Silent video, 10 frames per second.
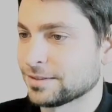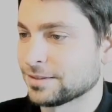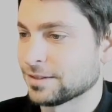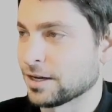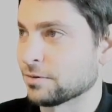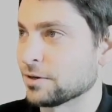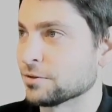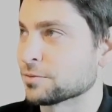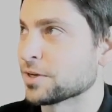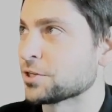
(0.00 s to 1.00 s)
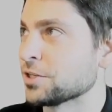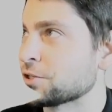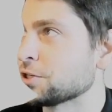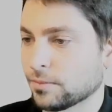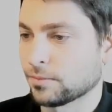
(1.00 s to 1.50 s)
I will use my cheat
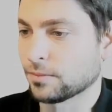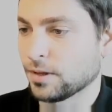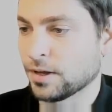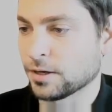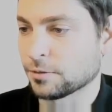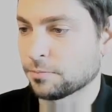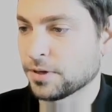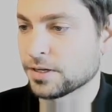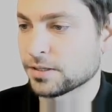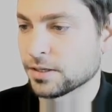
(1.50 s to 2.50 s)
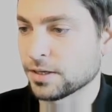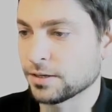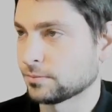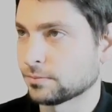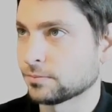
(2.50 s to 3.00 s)
sheet and paste it
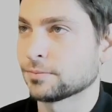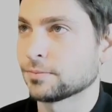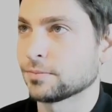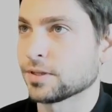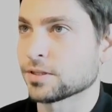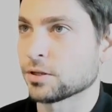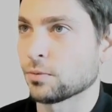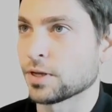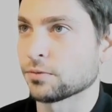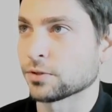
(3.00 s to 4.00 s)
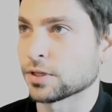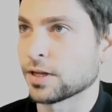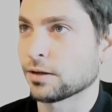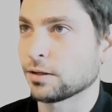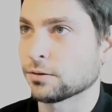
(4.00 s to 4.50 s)
in. Let's now wait for the
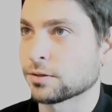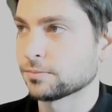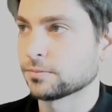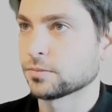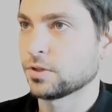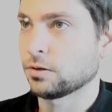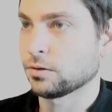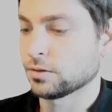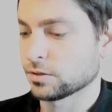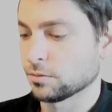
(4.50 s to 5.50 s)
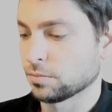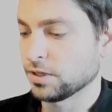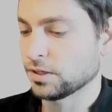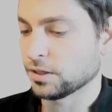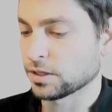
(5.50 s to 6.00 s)
download. Download is
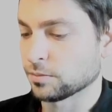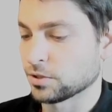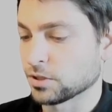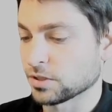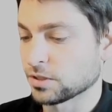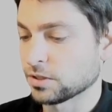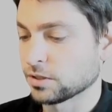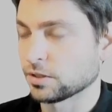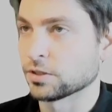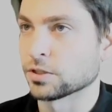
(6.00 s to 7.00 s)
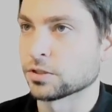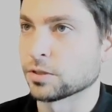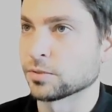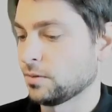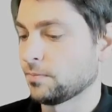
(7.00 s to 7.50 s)
complete. Let me just clear the
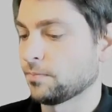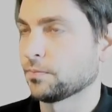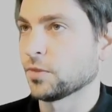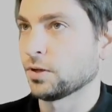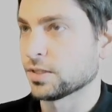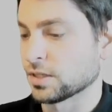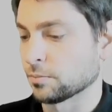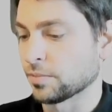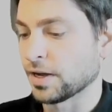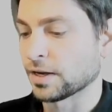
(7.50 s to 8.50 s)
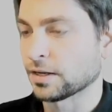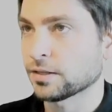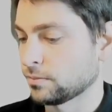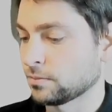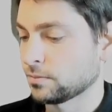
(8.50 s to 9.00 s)
terminal. Now let's unpack
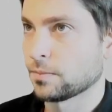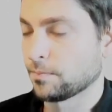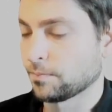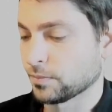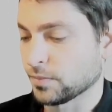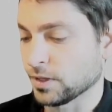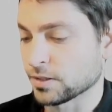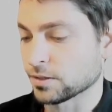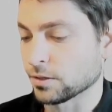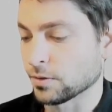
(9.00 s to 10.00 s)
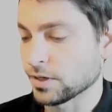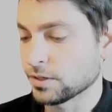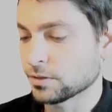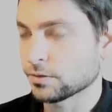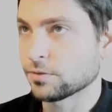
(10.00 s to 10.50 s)
it. Let's go
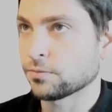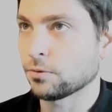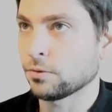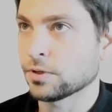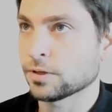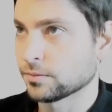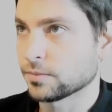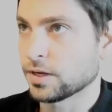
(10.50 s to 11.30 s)
into the folder.